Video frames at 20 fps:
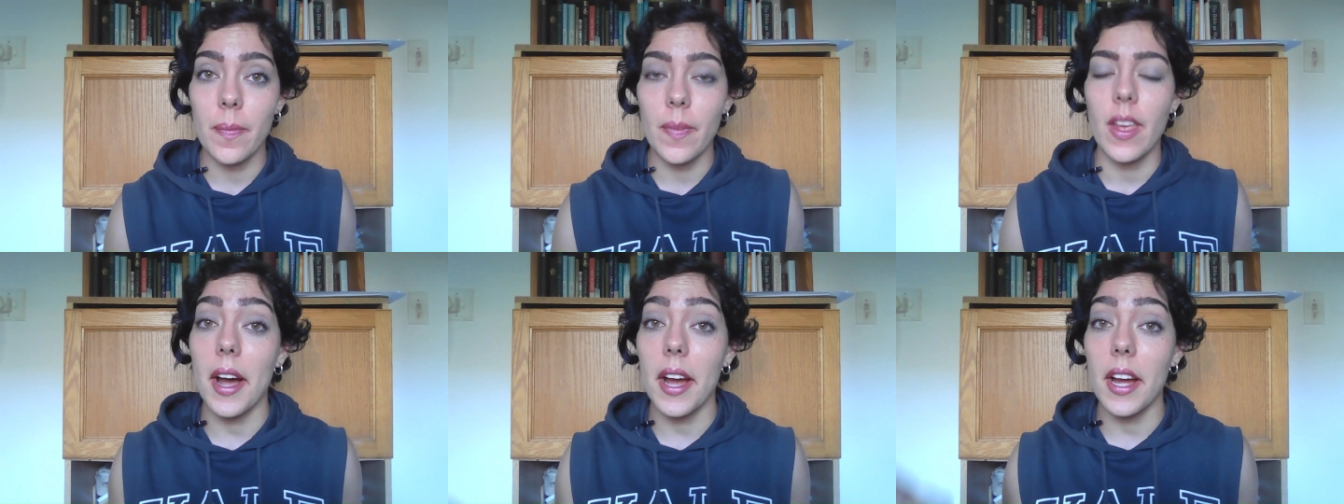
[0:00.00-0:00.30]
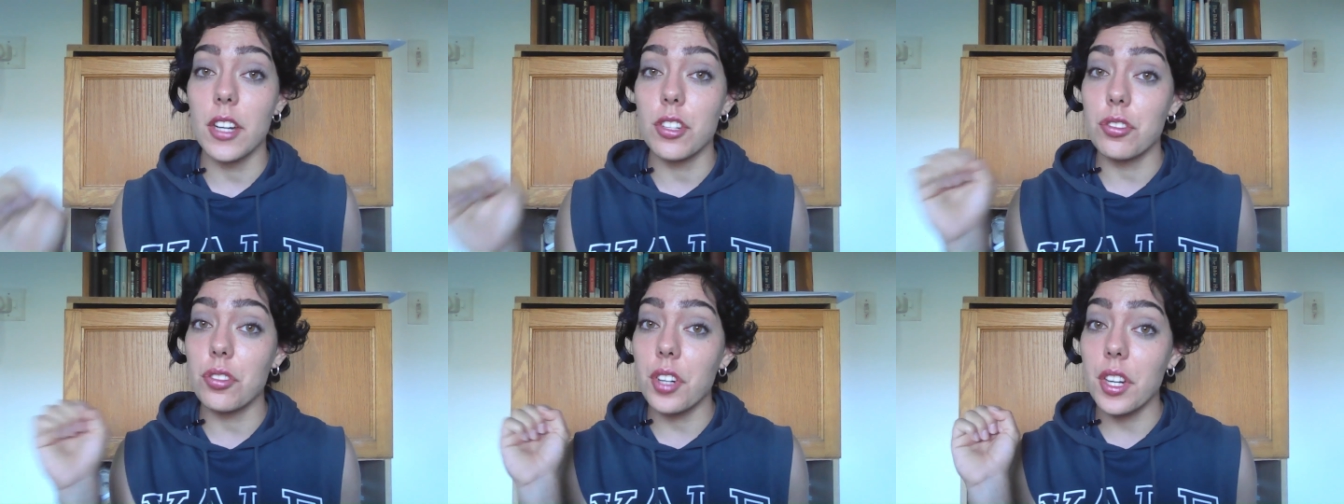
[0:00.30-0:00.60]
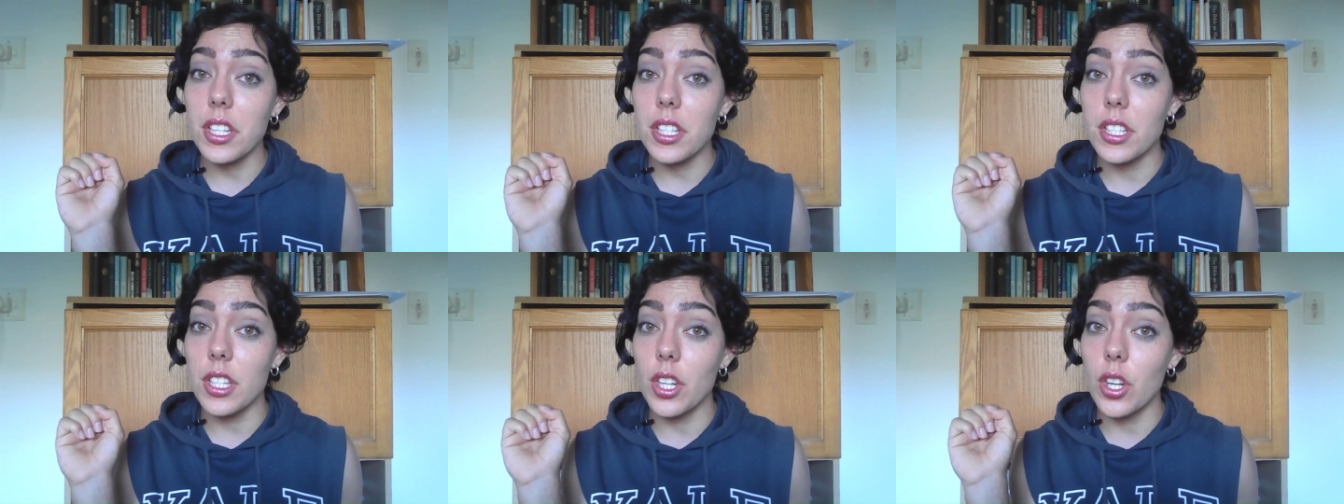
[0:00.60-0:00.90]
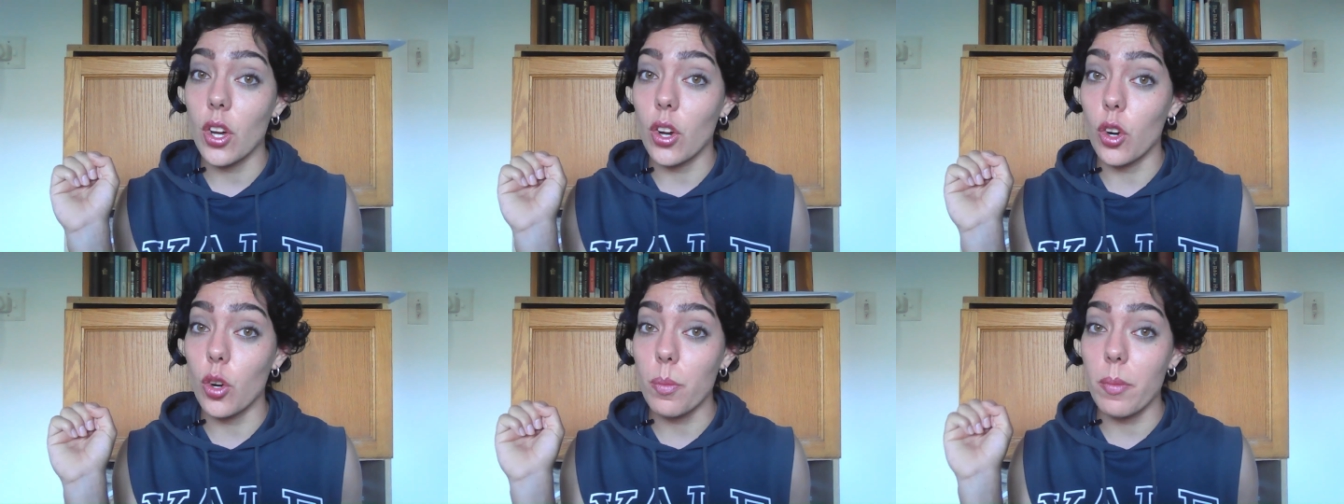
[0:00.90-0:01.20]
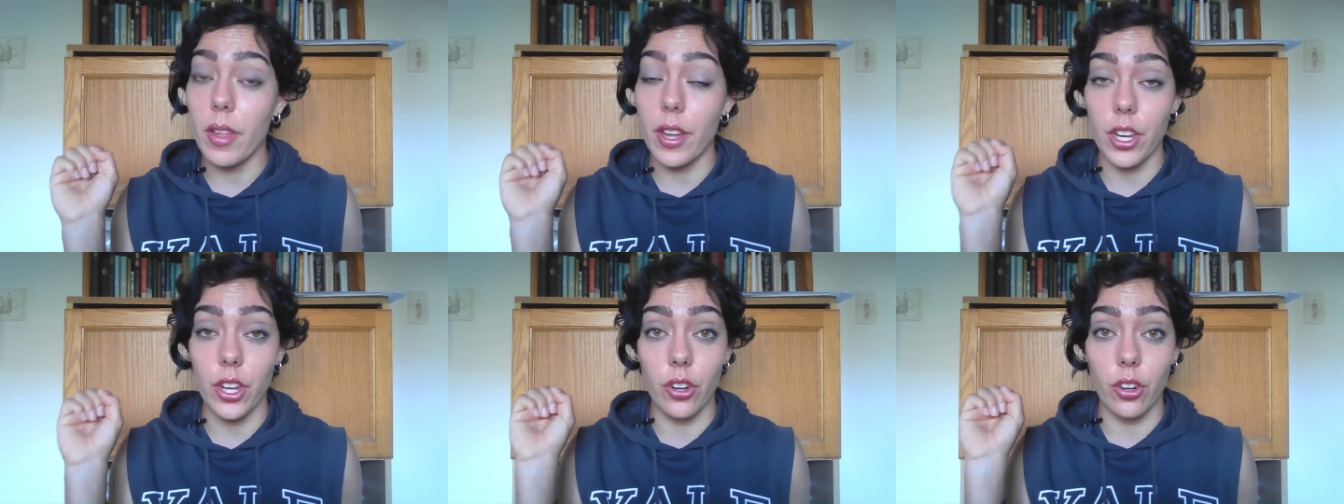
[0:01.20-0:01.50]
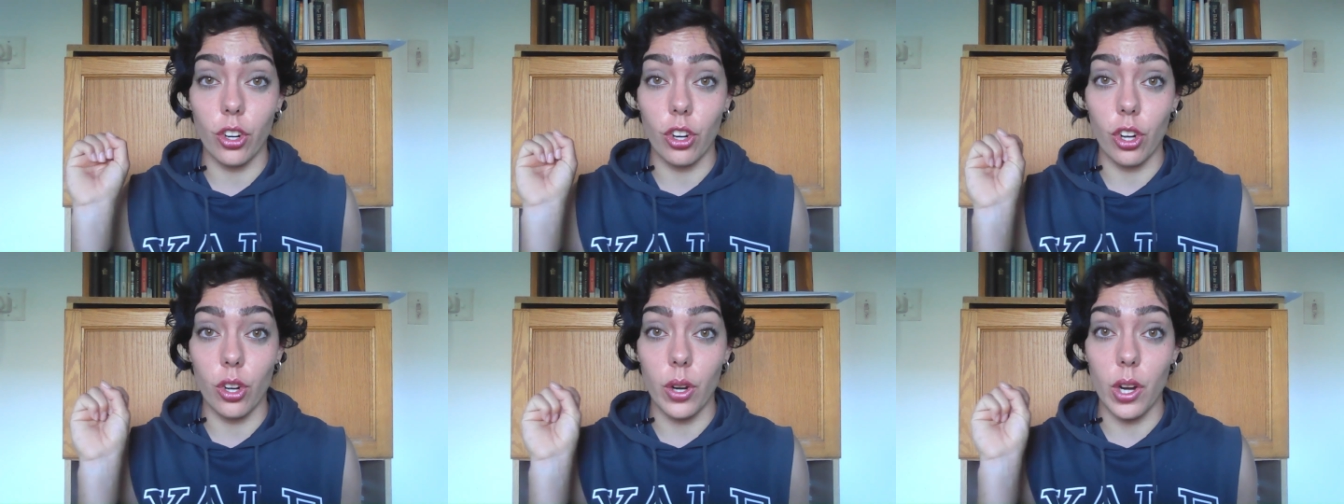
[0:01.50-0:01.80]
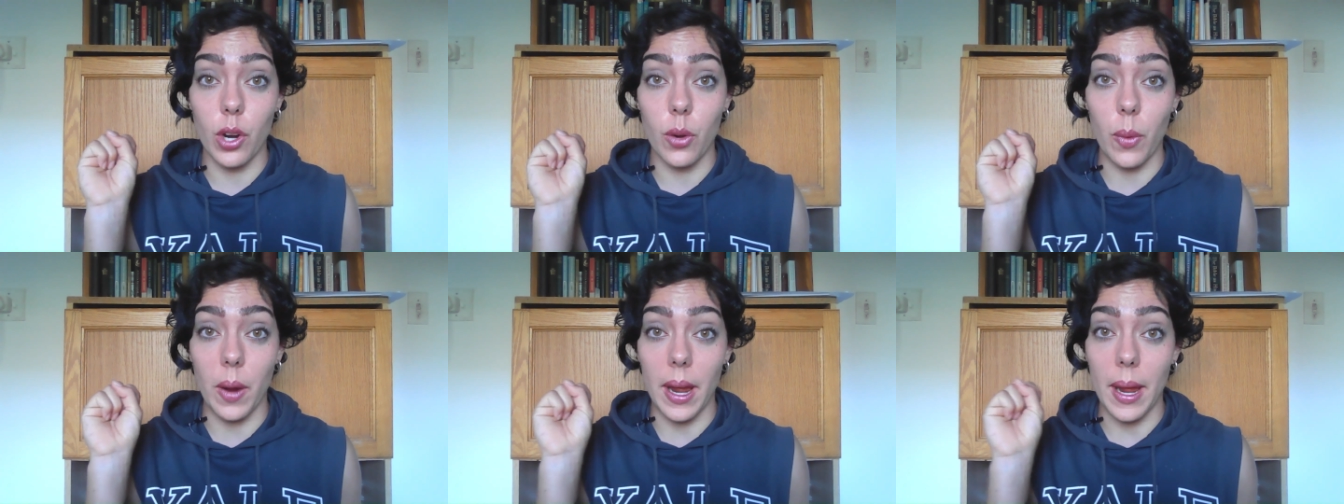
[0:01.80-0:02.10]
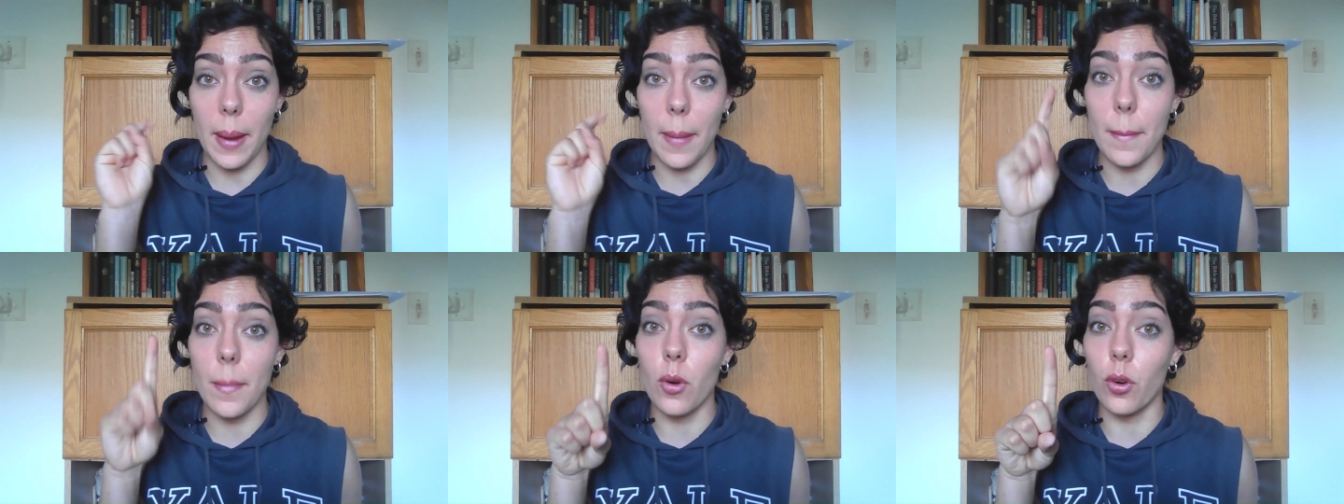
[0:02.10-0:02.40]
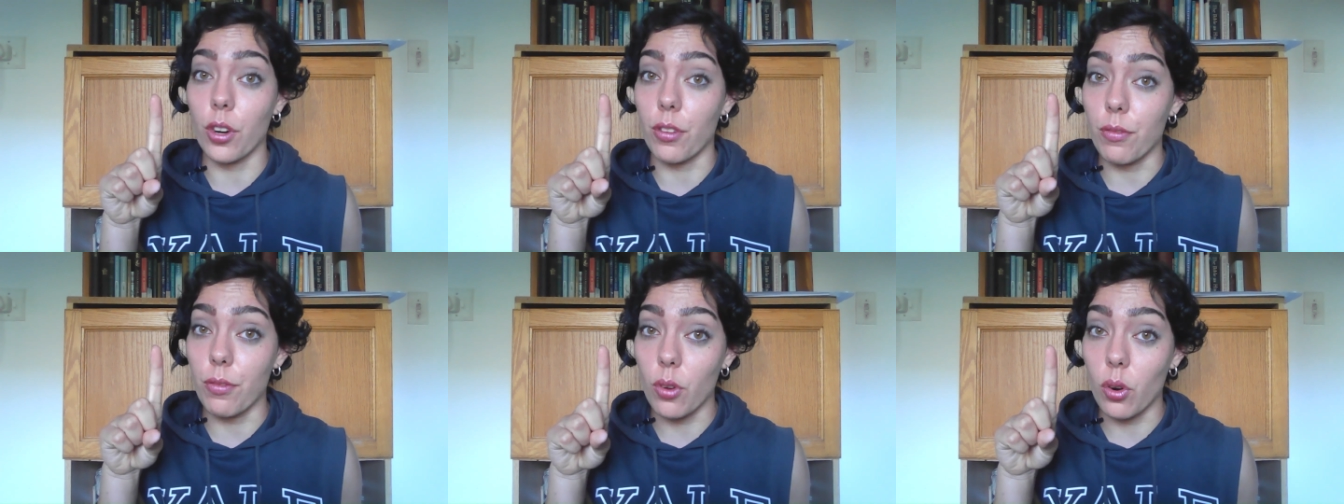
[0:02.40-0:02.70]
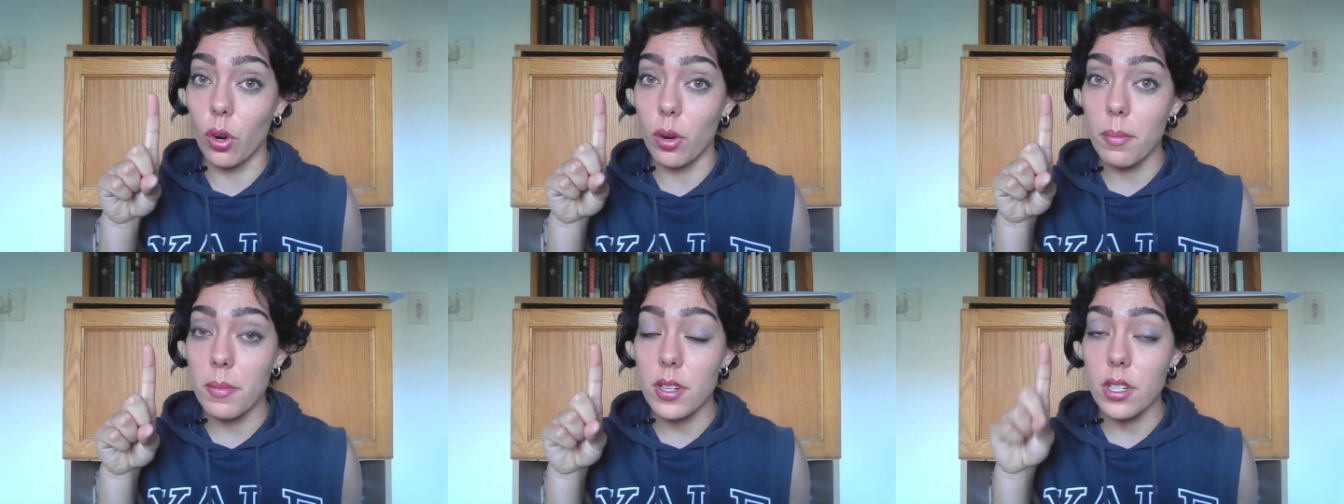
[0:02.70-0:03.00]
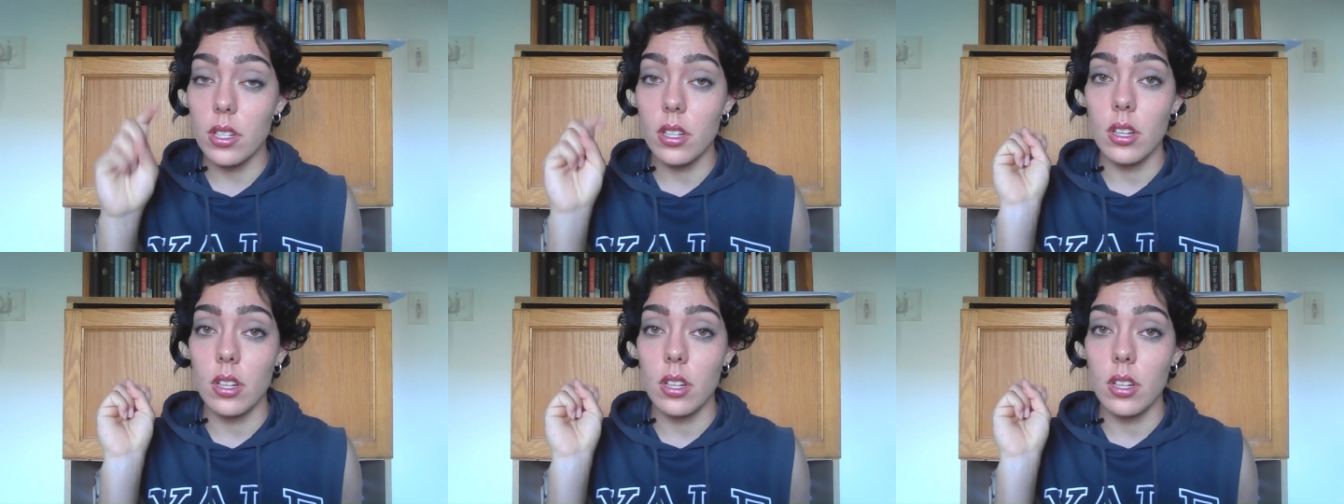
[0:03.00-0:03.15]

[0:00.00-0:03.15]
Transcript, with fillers: I trust and hope that you're going away more informed,